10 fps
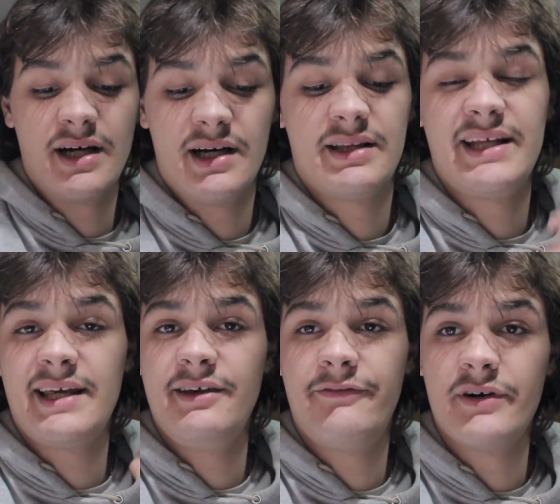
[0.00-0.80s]
Uh,
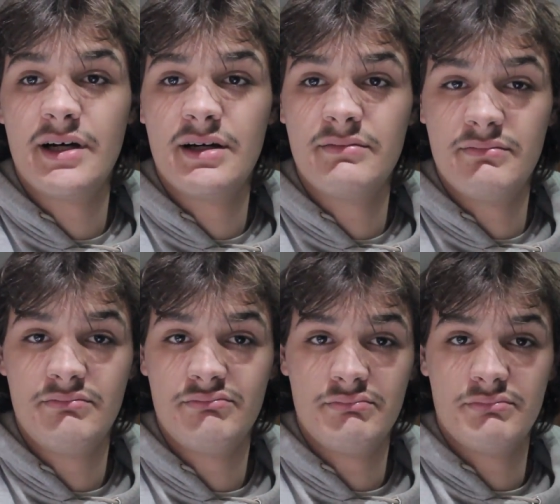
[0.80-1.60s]
thank you for
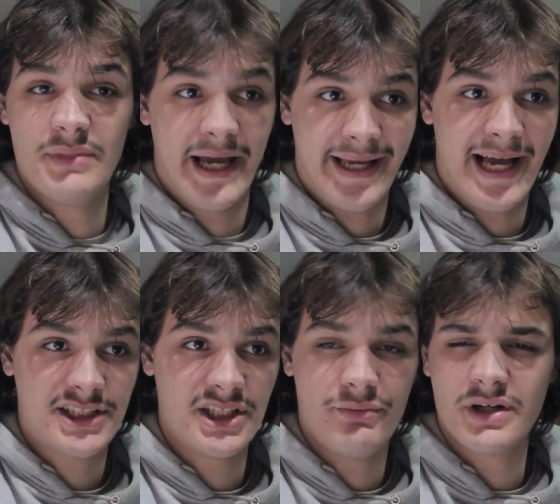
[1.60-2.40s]
like
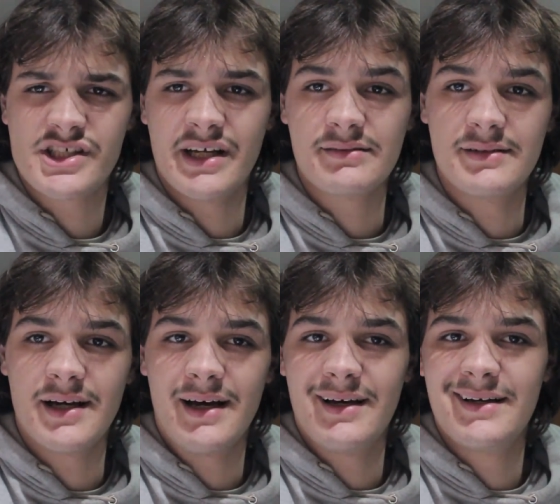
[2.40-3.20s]
actually watching,
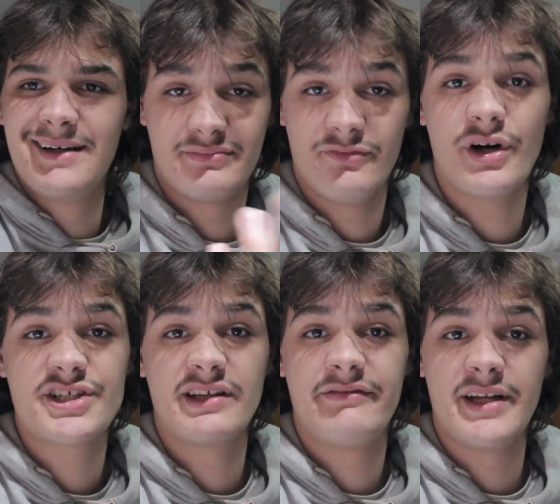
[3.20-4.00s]
uh,
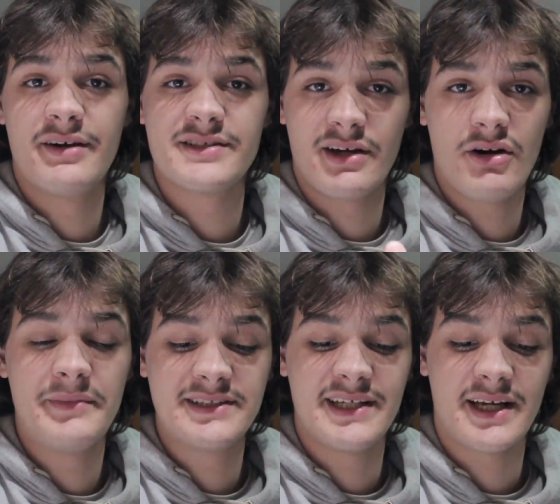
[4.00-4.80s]
watching the videos and
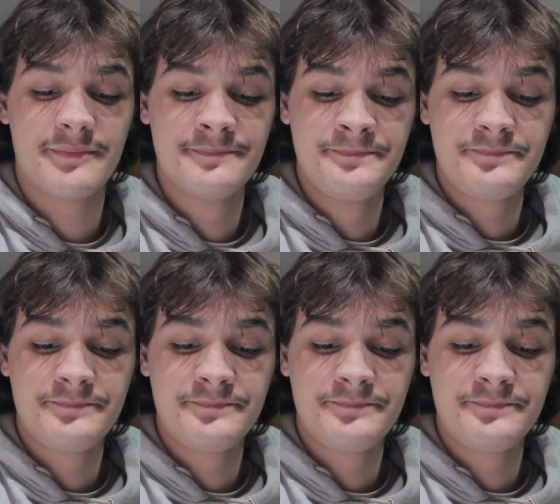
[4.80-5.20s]
commenting.